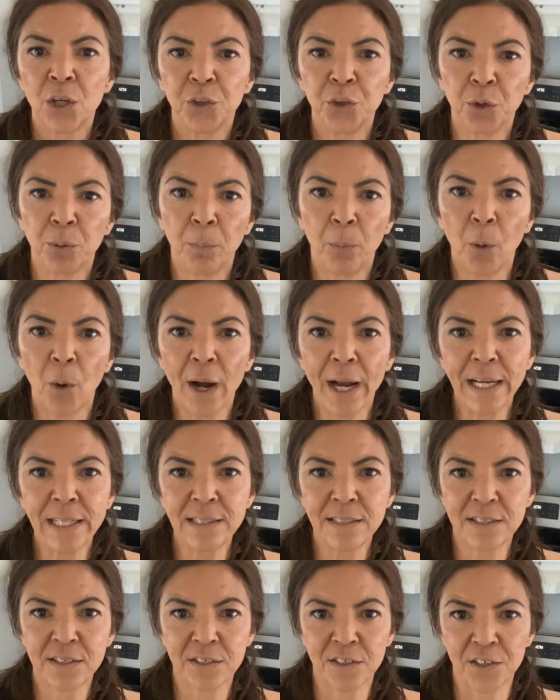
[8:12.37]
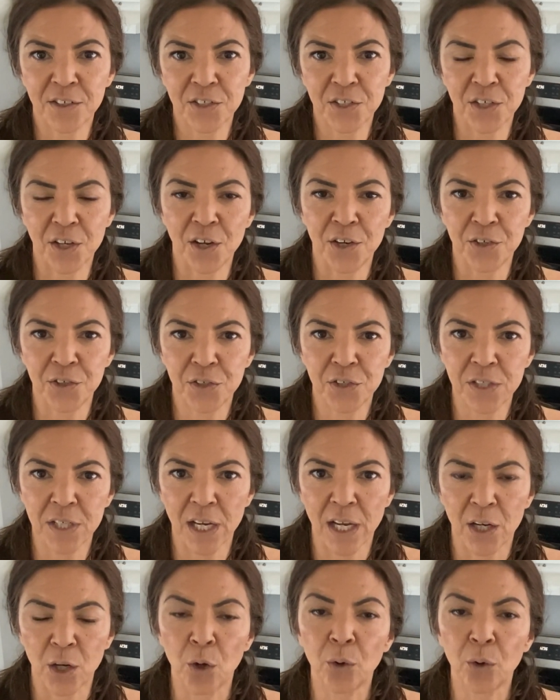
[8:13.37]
your brain starts to understand,